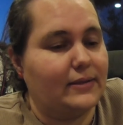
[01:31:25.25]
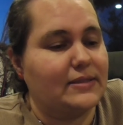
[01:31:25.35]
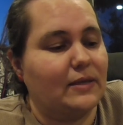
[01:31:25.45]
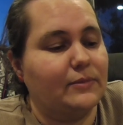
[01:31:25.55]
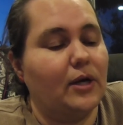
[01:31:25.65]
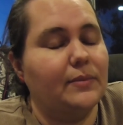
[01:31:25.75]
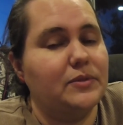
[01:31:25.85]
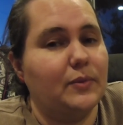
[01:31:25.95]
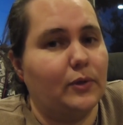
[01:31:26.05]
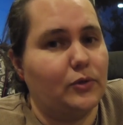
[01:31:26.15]
Now,
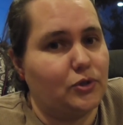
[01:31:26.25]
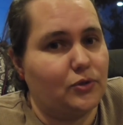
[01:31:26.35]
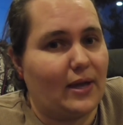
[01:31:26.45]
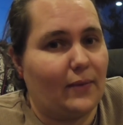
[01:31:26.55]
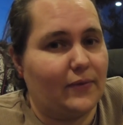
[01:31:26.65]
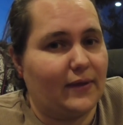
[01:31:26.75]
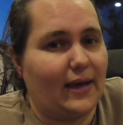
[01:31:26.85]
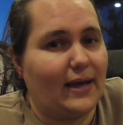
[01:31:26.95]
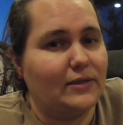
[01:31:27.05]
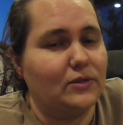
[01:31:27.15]
sometimes when you do that with a
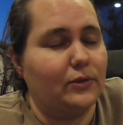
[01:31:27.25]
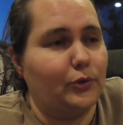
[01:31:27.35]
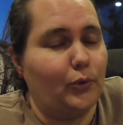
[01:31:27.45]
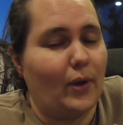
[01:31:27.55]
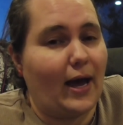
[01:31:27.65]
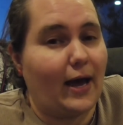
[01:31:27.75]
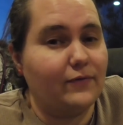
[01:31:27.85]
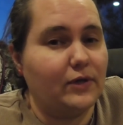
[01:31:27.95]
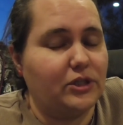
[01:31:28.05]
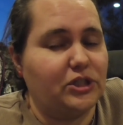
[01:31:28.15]
candle and you
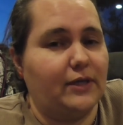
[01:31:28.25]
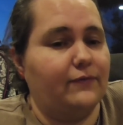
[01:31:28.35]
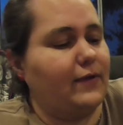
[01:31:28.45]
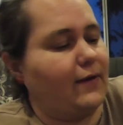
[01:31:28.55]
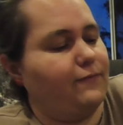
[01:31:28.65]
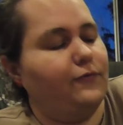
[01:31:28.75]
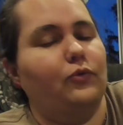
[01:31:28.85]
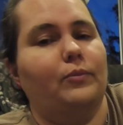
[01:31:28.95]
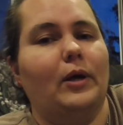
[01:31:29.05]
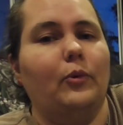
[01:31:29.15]
haven't achieved that
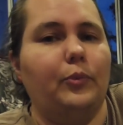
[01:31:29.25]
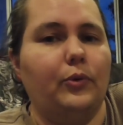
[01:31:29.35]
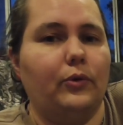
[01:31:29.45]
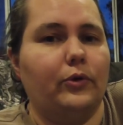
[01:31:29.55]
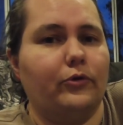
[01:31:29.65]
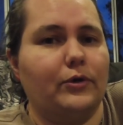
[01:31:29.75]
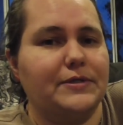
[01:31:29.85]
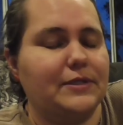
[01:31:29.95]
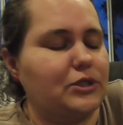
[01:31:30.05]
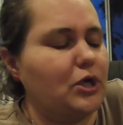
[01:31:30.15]
full melt pool
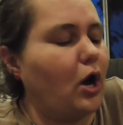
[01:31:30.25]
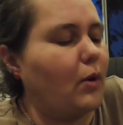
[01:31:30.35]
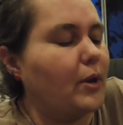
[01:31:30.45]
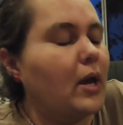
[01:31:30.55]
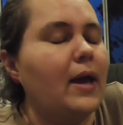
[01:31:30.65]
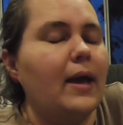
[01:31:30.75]
across the top,